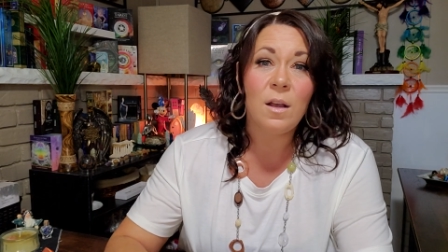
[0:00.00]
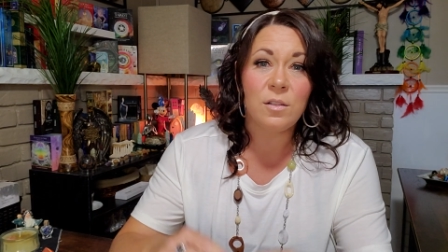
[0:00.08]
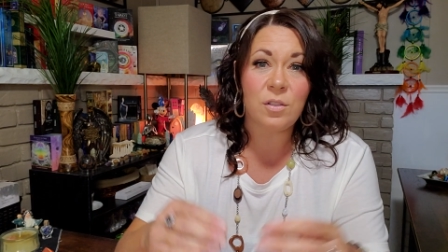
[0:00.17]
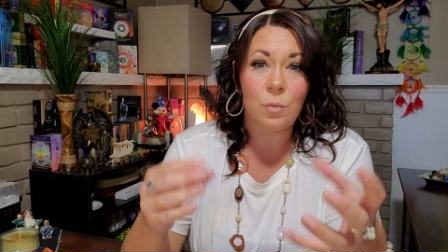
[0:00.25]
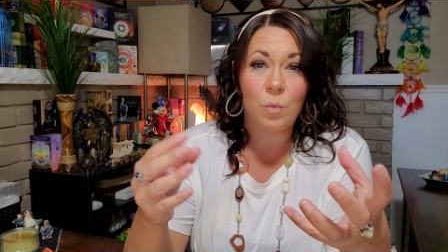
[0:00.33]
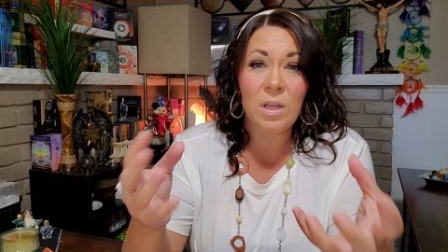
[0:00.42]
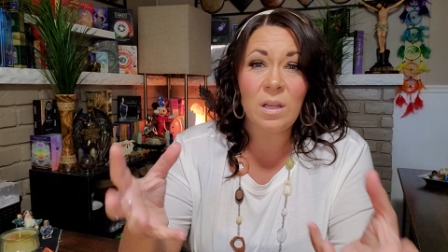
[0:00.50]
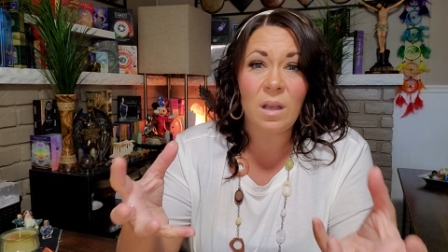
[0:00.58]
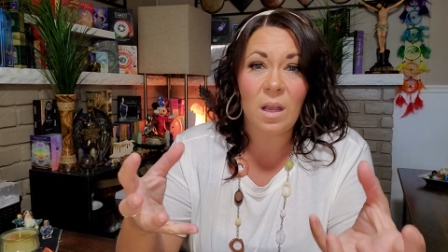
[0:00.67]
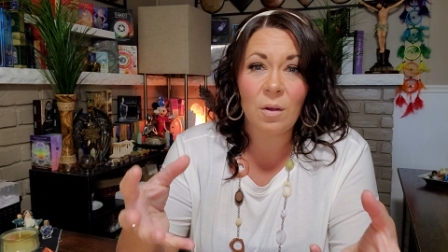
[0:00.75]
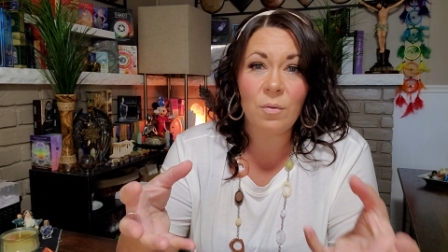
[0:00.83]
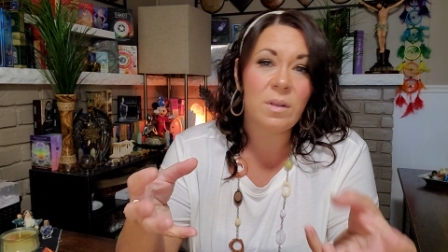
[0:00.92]
So we
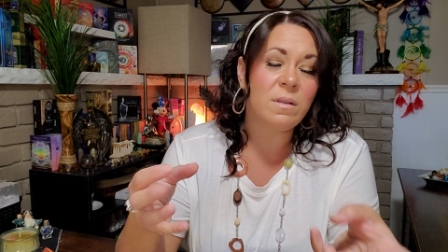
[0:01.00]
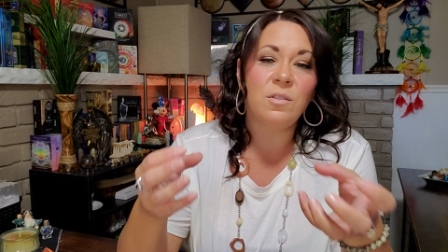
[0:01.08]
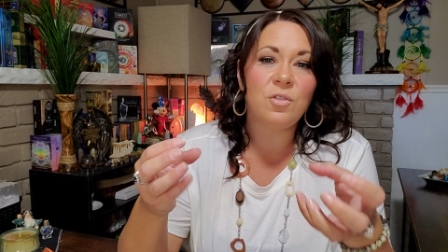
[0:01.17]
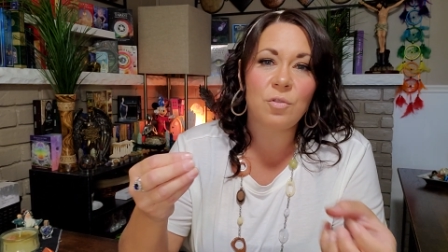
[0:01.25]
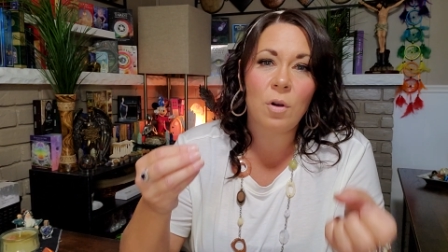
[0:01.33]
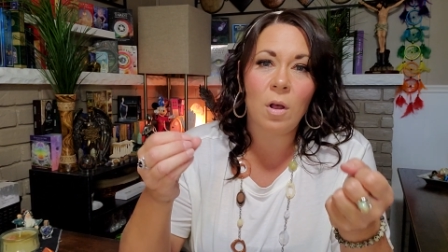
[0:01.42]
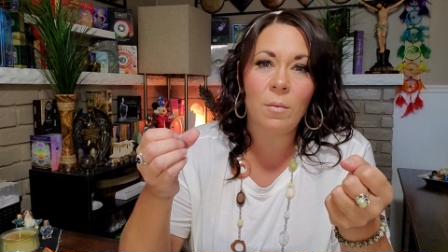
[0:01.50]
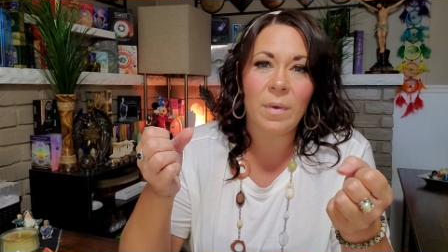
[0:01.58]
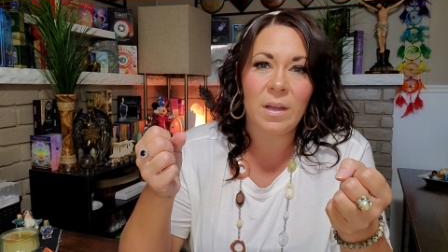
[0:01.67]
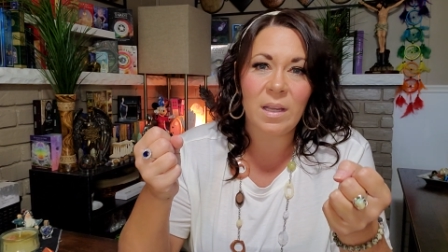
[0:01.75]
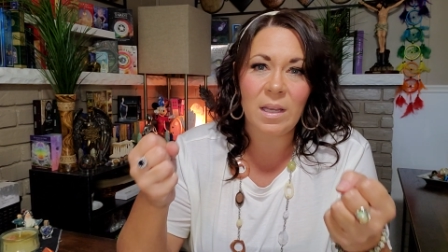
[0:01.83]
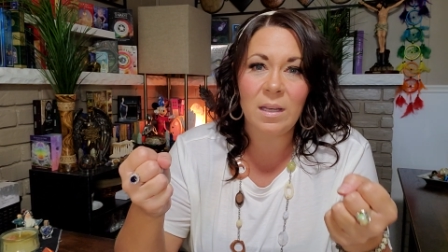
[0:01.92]
carry this
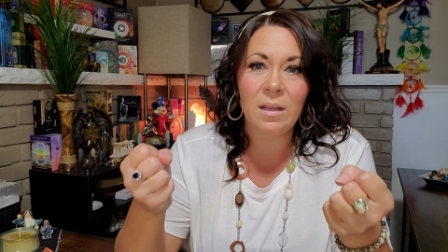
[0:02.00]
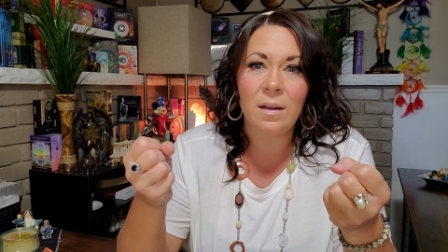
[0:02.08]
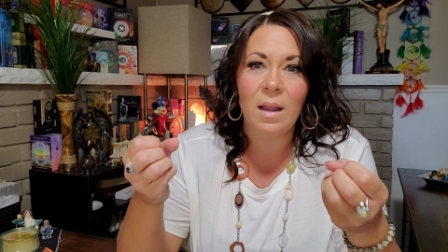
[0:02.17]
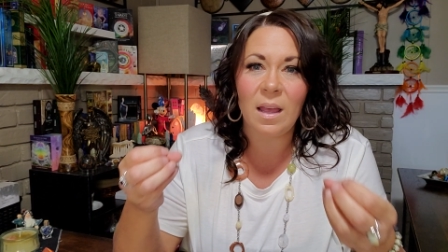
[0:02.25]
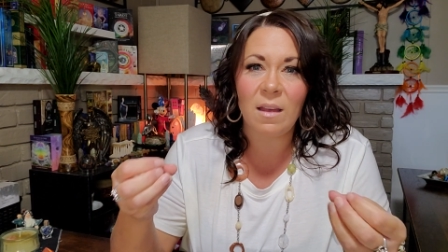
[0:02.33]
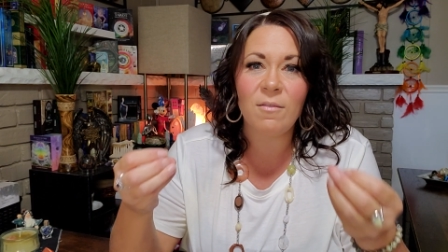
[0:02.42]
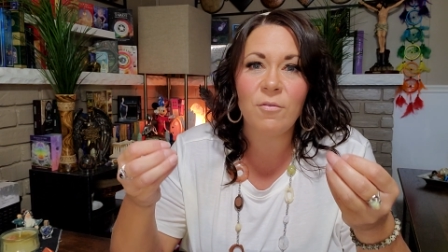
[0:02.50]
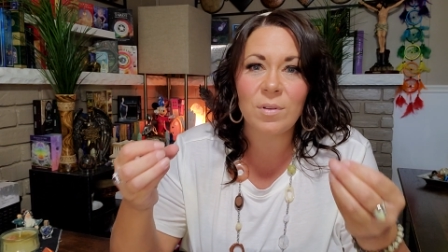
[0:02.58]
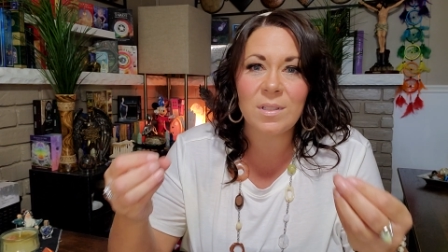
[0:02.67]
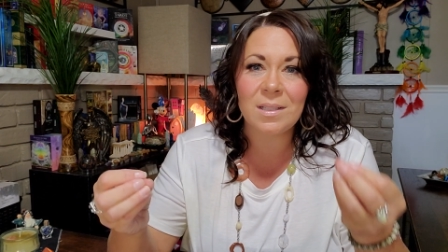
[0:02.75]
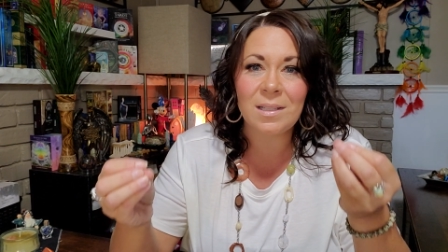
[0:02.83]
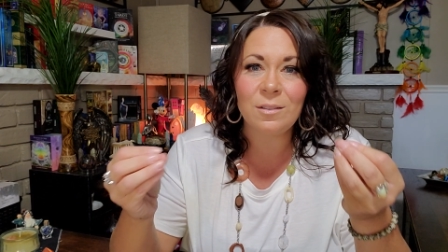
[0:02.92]
trauma in
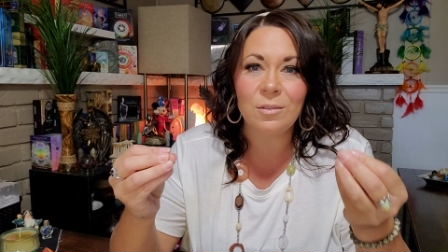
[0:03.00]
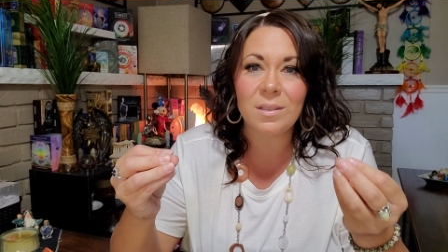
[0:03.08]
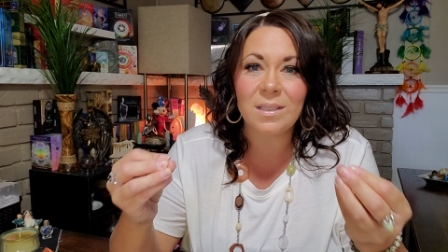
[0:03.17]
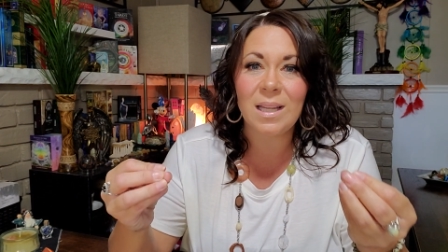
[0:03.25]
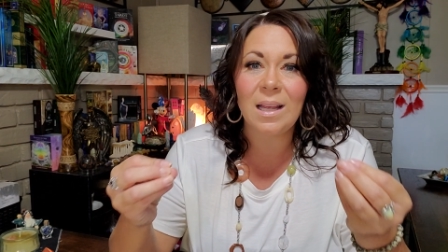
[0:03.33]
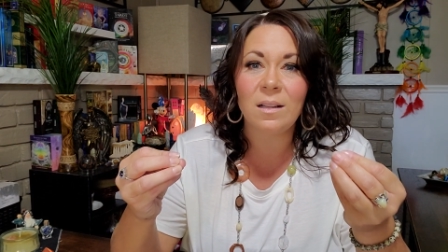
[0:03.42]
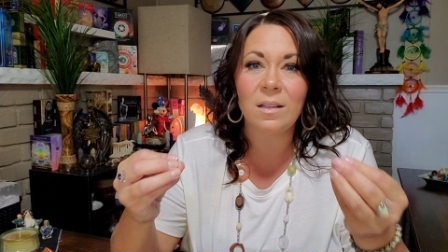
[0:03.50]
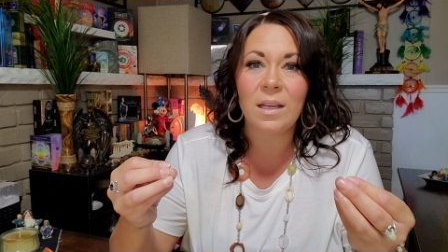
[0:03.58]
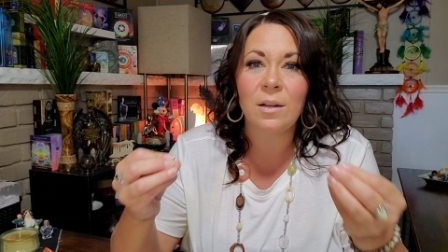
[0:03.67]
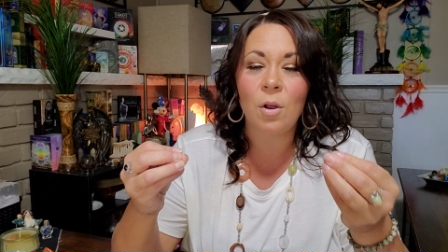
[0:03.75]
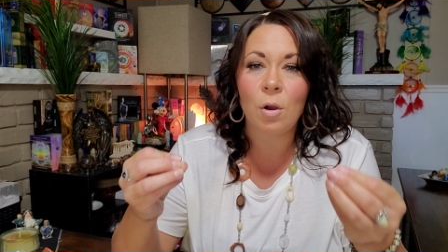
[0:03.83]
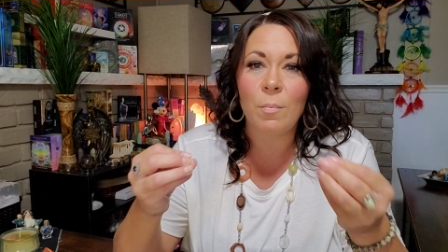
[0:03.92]
every single cell
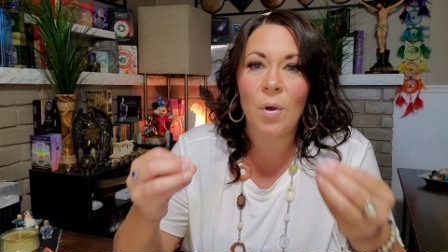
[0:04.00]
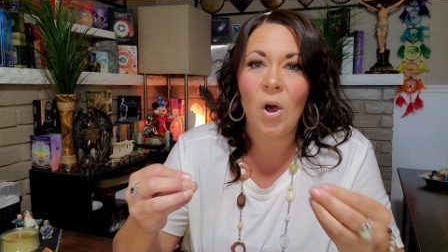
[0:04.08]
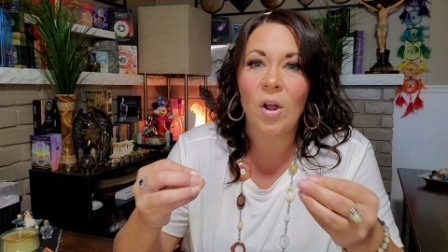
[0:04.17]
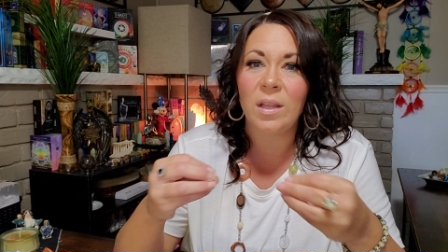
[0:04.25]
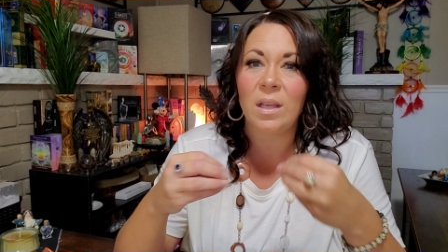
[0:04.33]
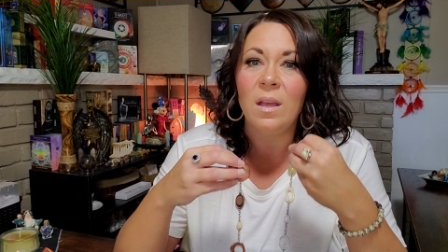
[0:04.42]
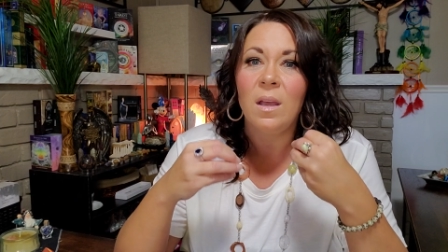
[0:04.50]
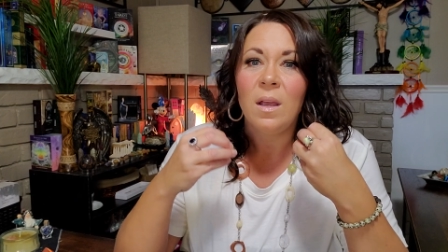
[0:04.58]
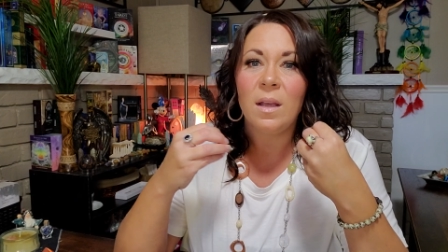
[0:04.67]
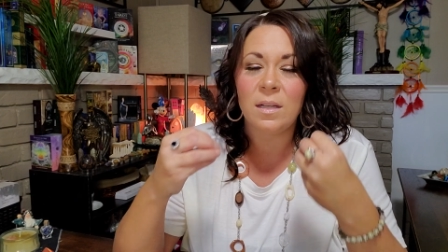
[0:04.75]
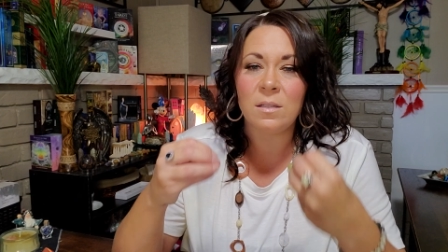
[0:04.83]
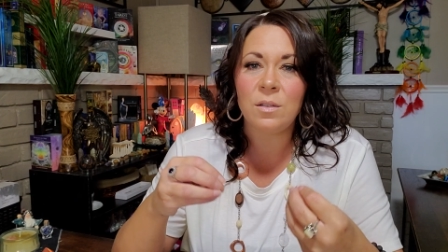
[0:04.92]
in our body
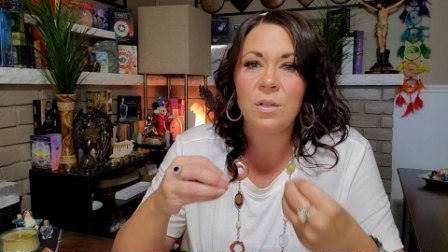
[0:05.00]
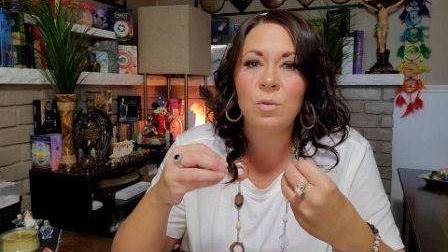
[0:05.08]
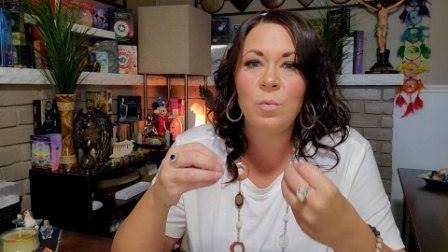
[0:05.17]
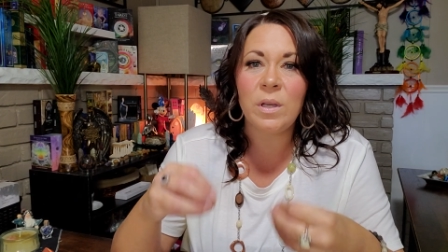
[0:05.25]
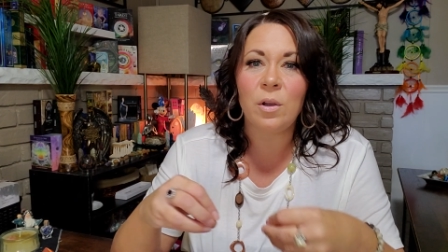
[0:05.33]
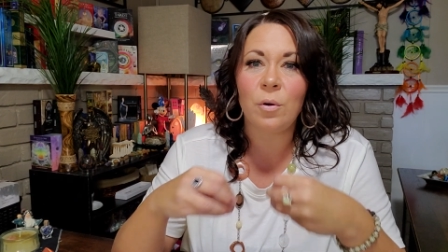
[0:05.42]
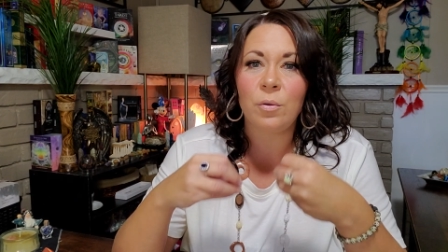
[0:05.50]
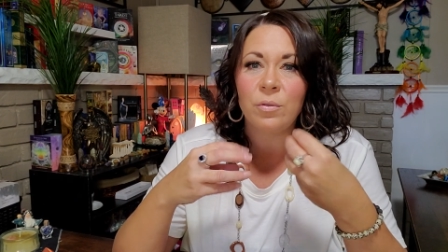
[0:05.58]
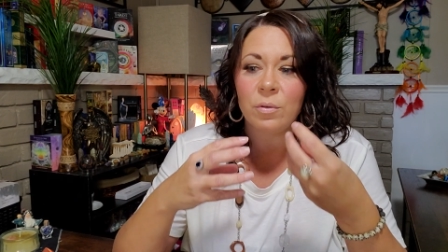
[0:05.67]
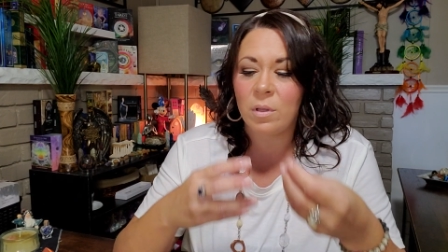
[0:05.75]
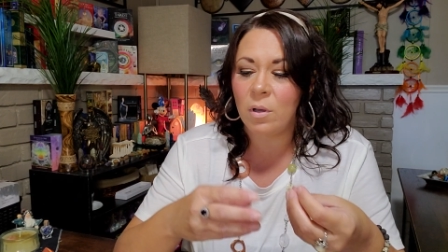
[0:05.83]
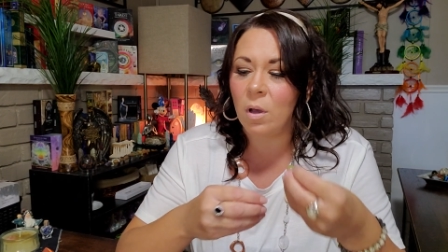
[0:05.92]
until we go
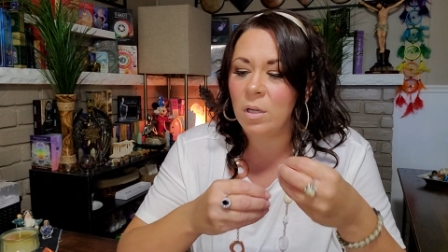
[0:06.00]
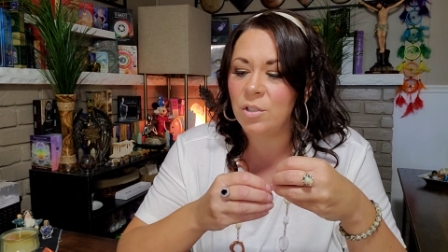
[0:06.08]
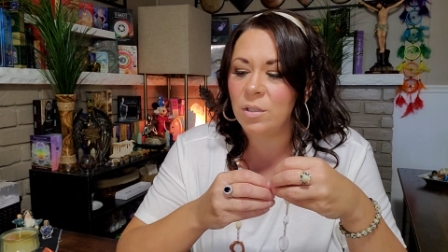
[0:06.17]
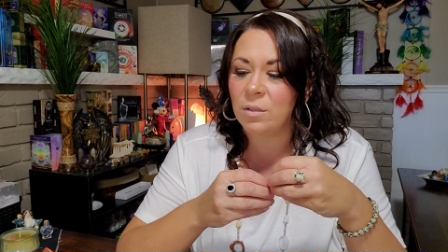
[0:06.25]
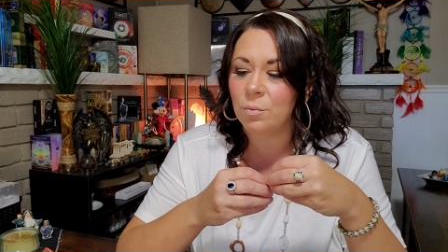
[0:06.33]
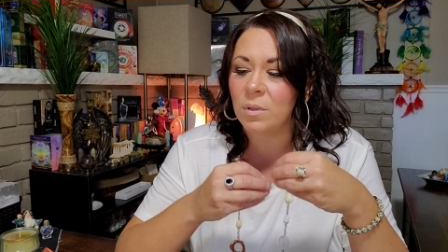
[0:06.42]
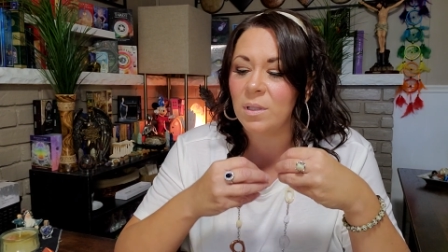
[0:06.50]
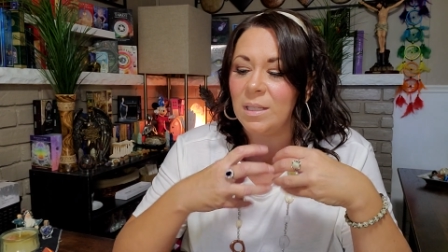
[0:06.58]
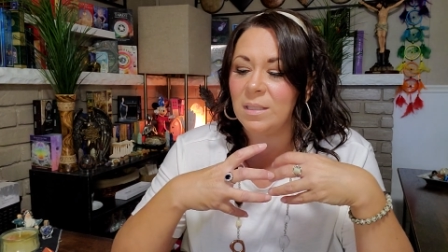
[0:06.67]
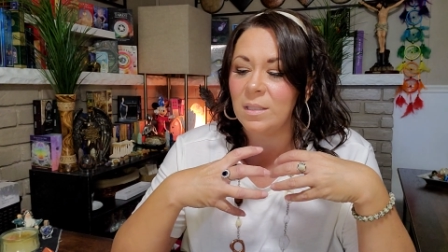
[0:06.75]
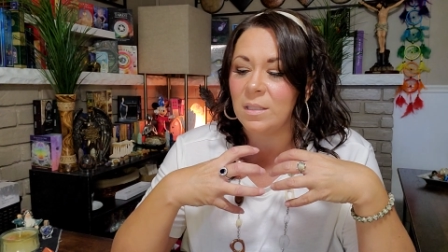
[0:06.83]
through the conscious release.